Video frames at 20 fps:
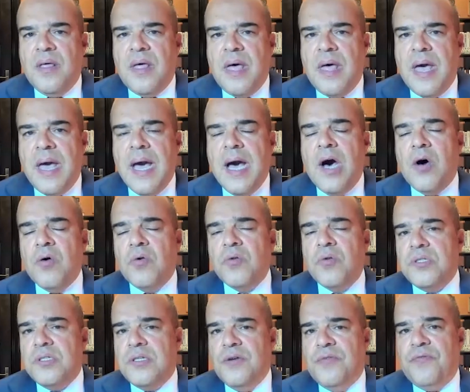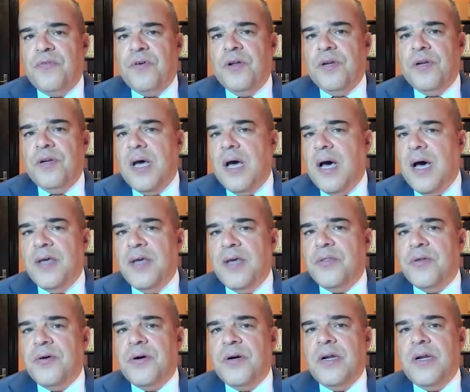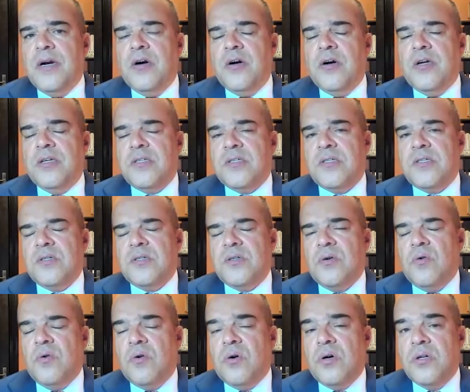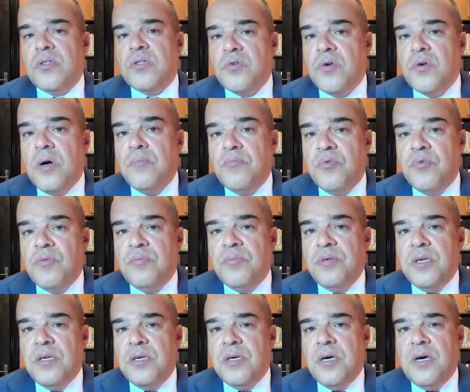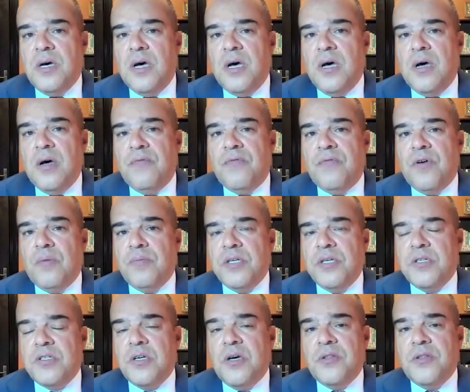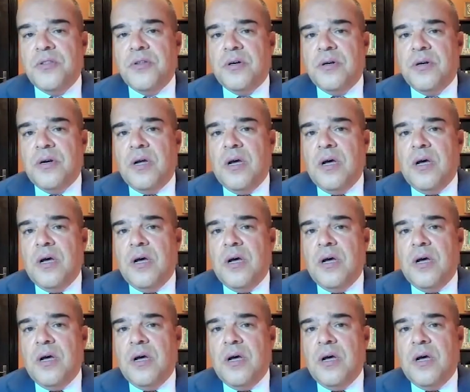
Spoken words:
how different either Harris or Trump will be from each other.